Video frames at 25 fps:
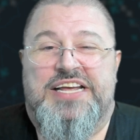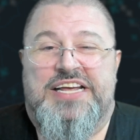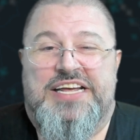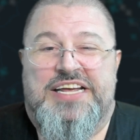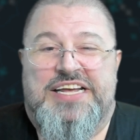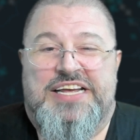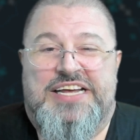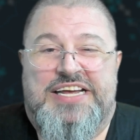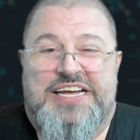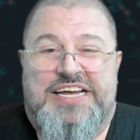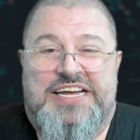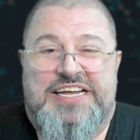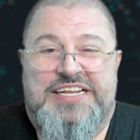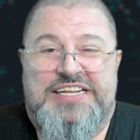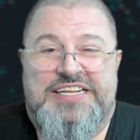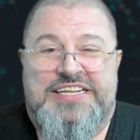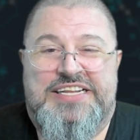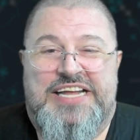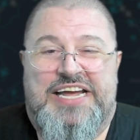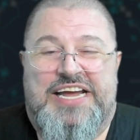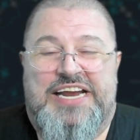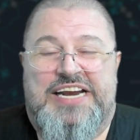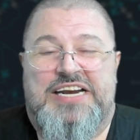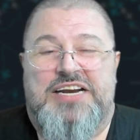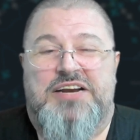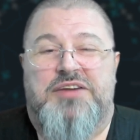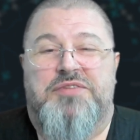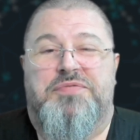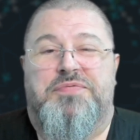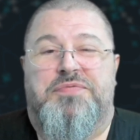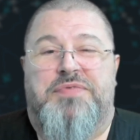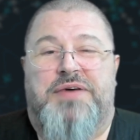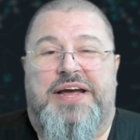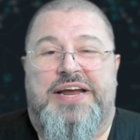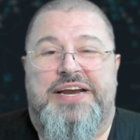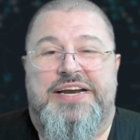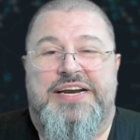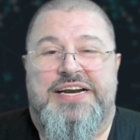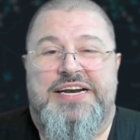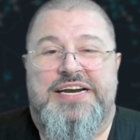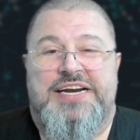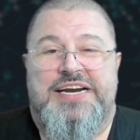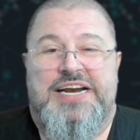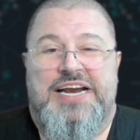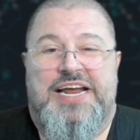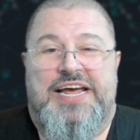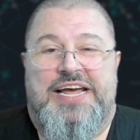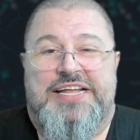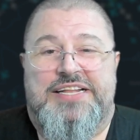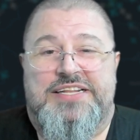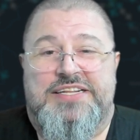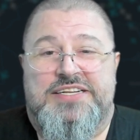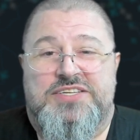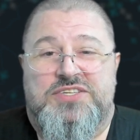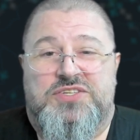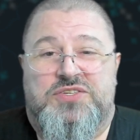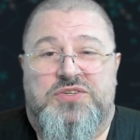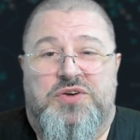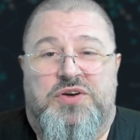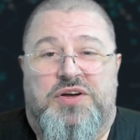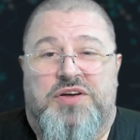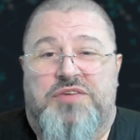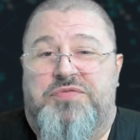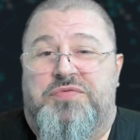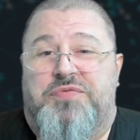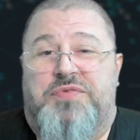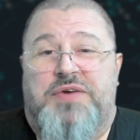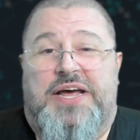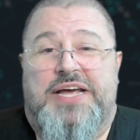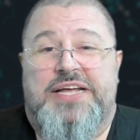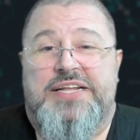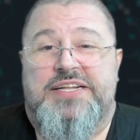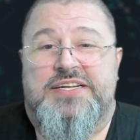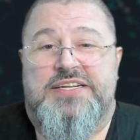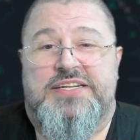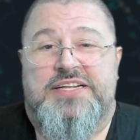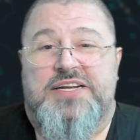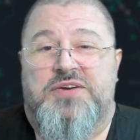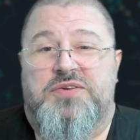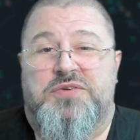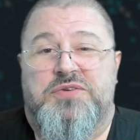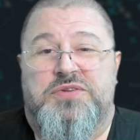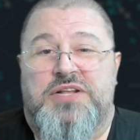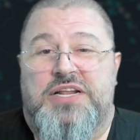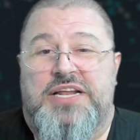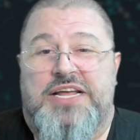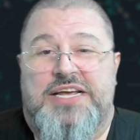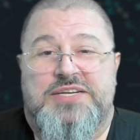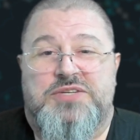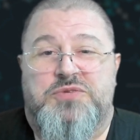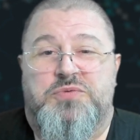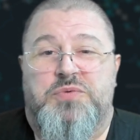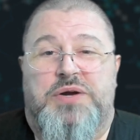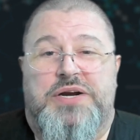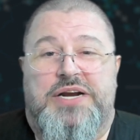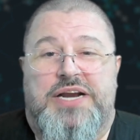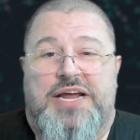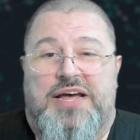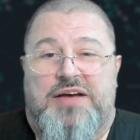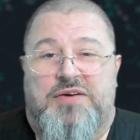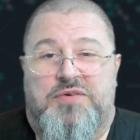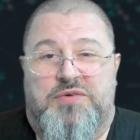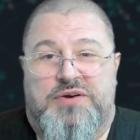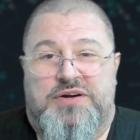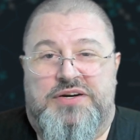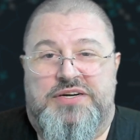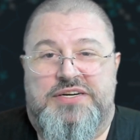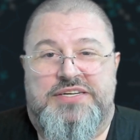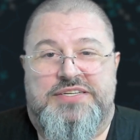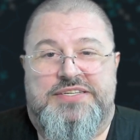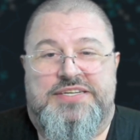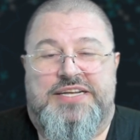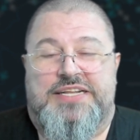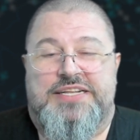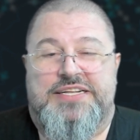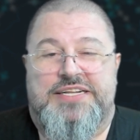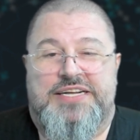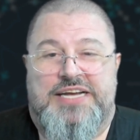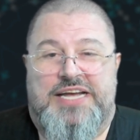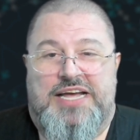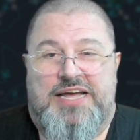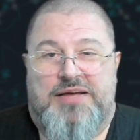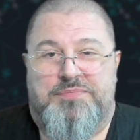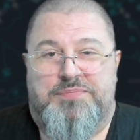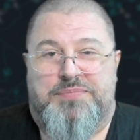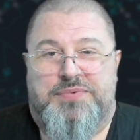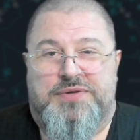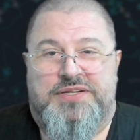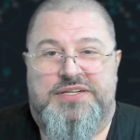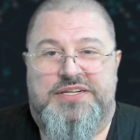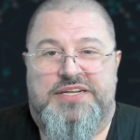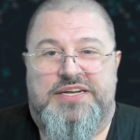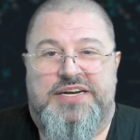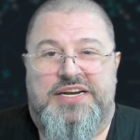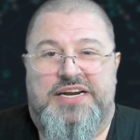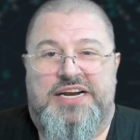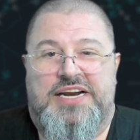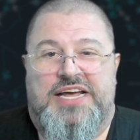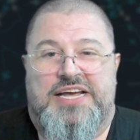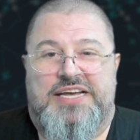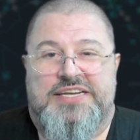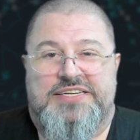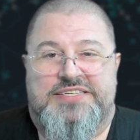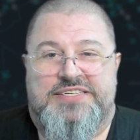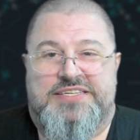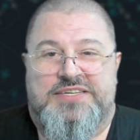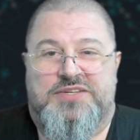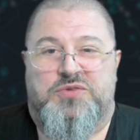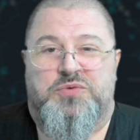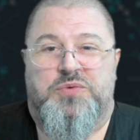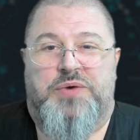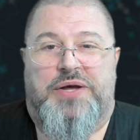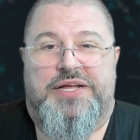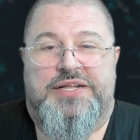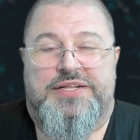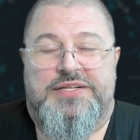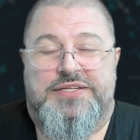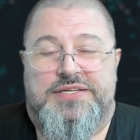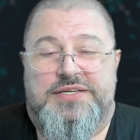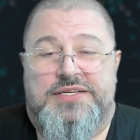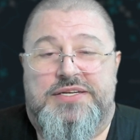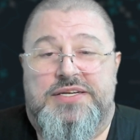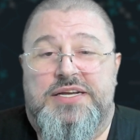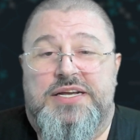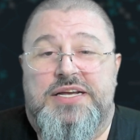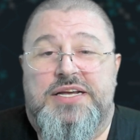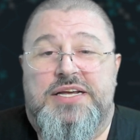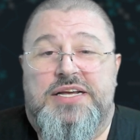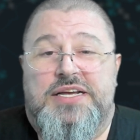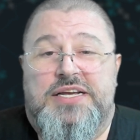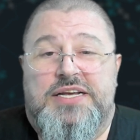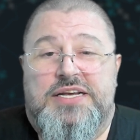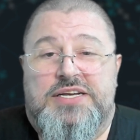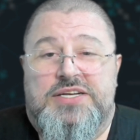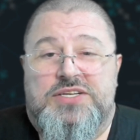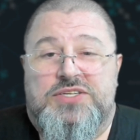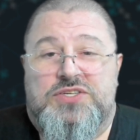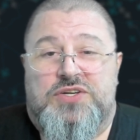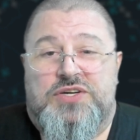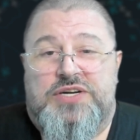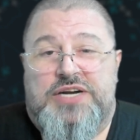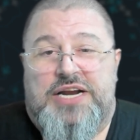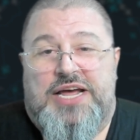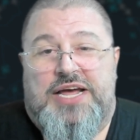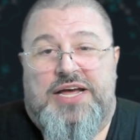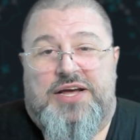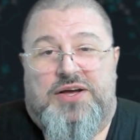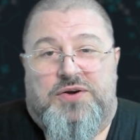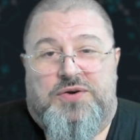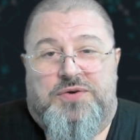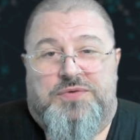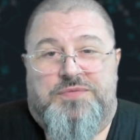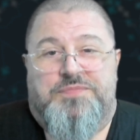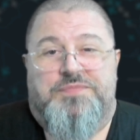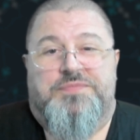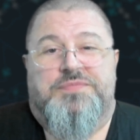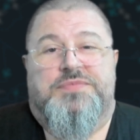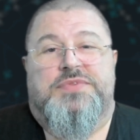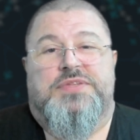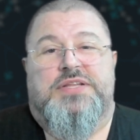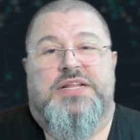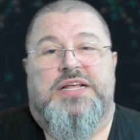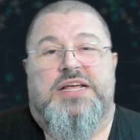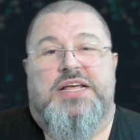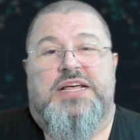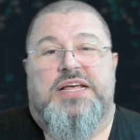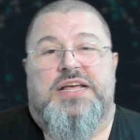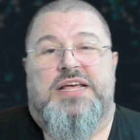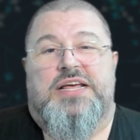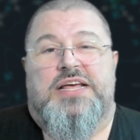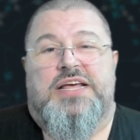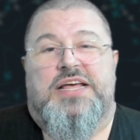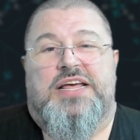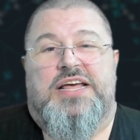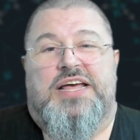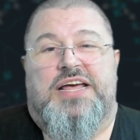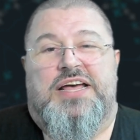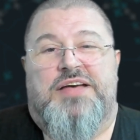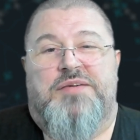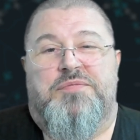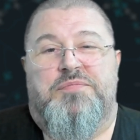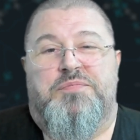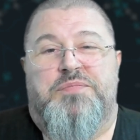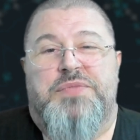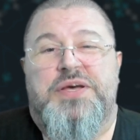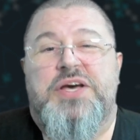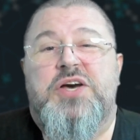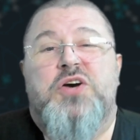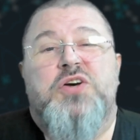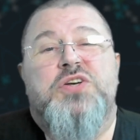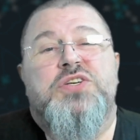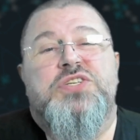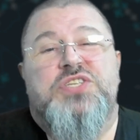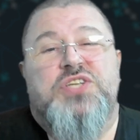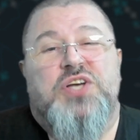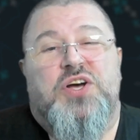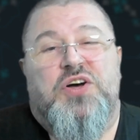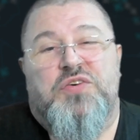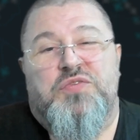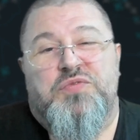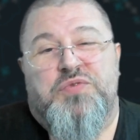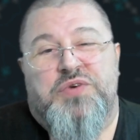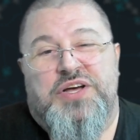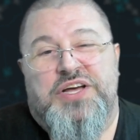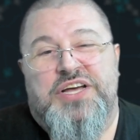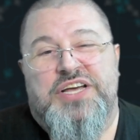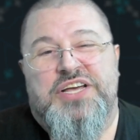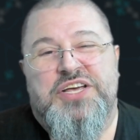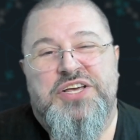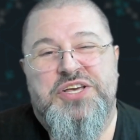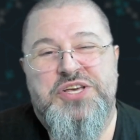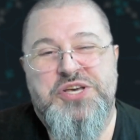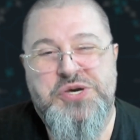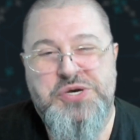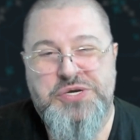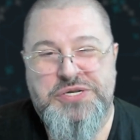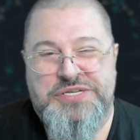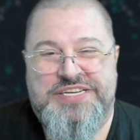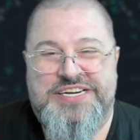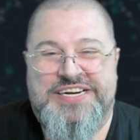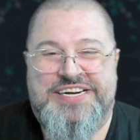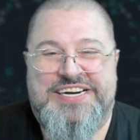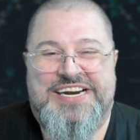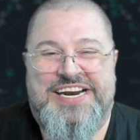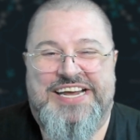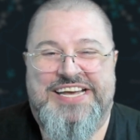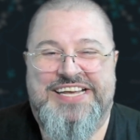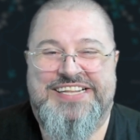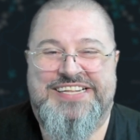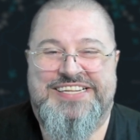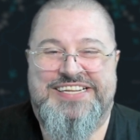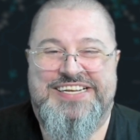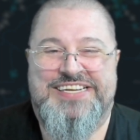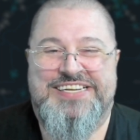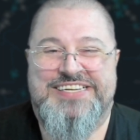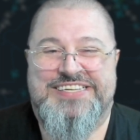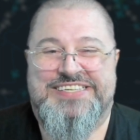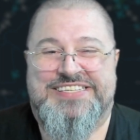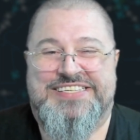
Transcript: and then finally land. So a flight that could last 1 hour is ending up that it lasts 20. So now, because of users like this,